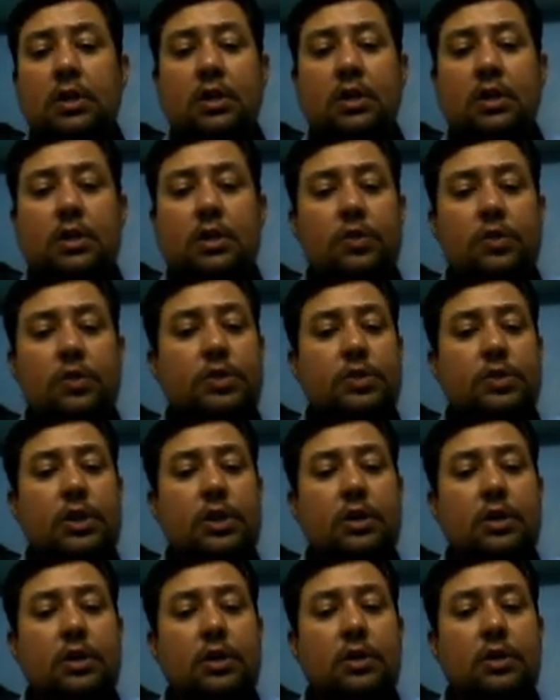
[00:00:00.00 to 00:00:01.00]
using
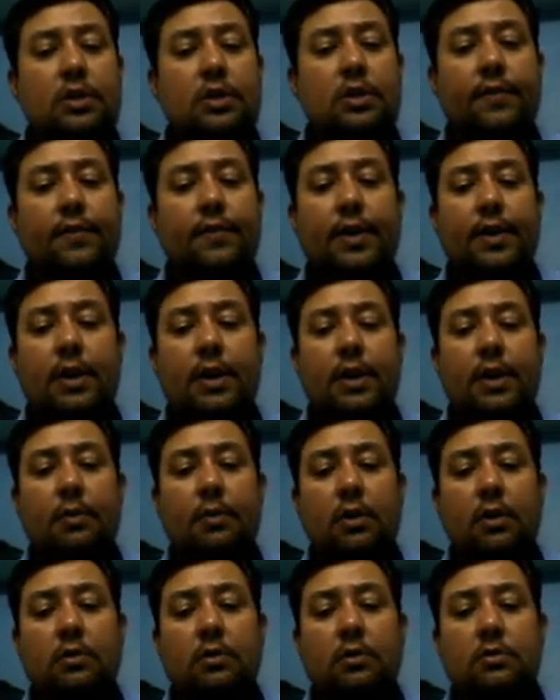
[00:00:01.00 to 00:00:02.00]
different table.
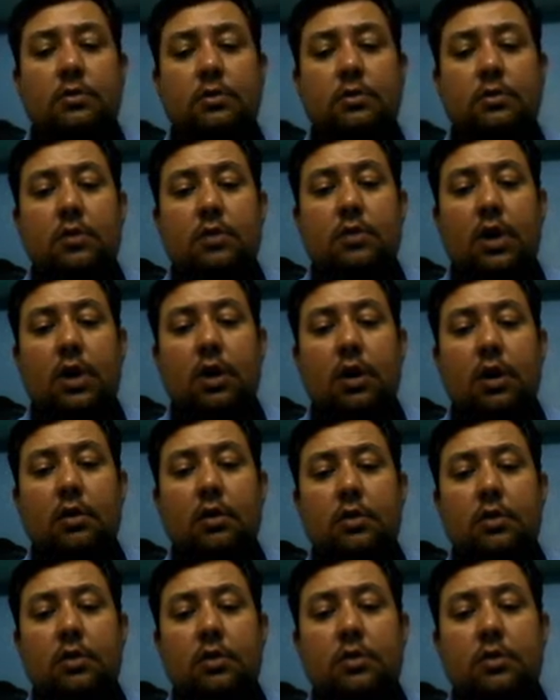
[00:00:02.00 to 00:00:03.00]
Okay.
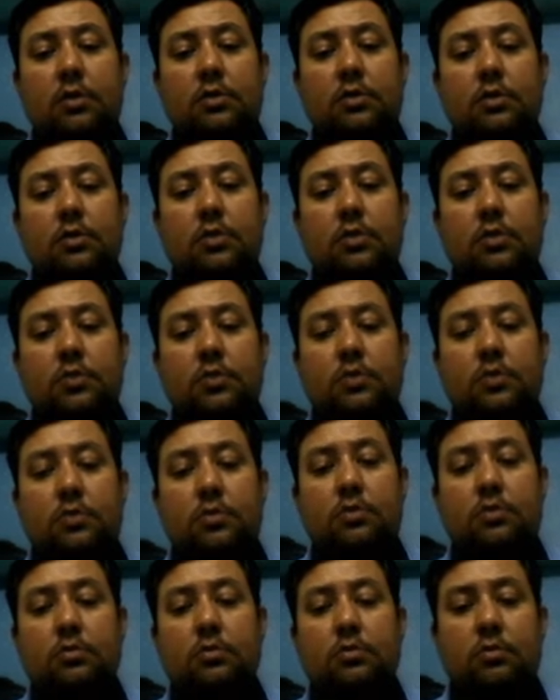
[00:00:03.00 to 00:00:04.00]
So
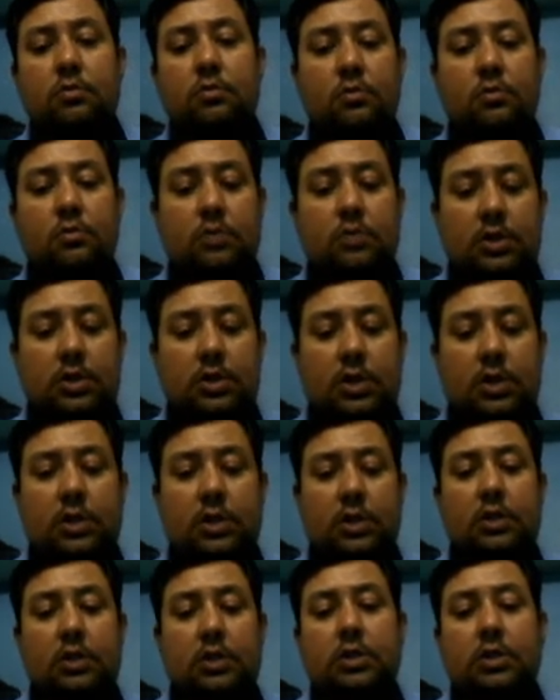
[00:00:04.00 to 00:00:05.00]
let's
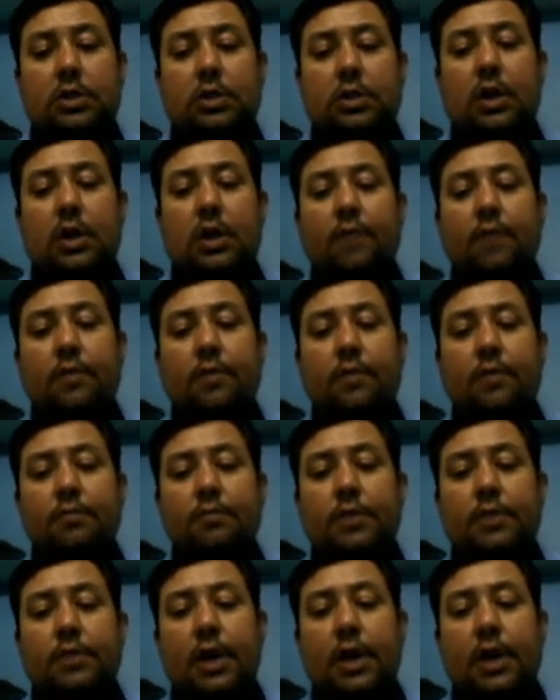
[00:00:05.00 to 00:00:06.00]
start from
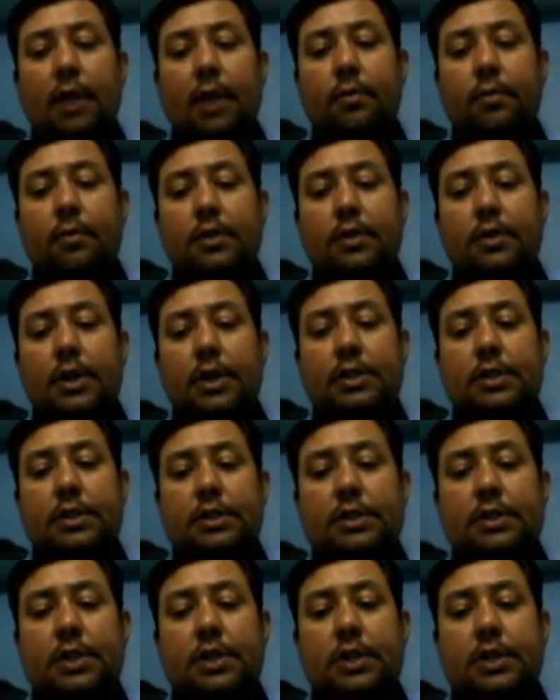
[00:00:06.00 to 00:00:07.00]
tab, that's the
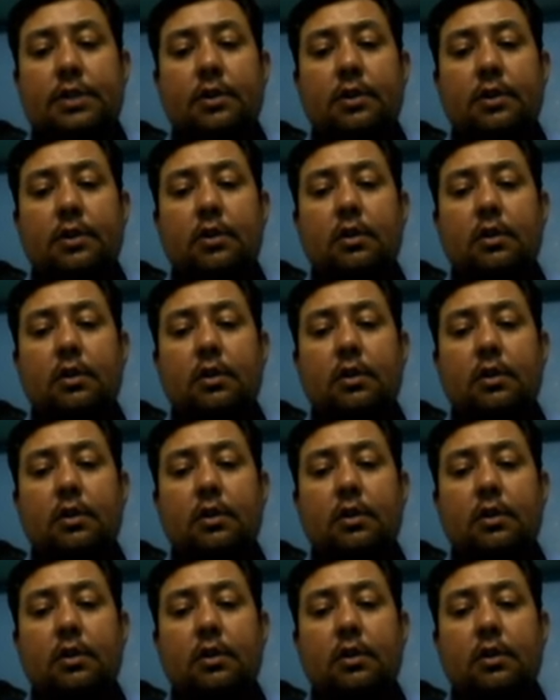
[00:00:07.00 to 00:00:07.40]
central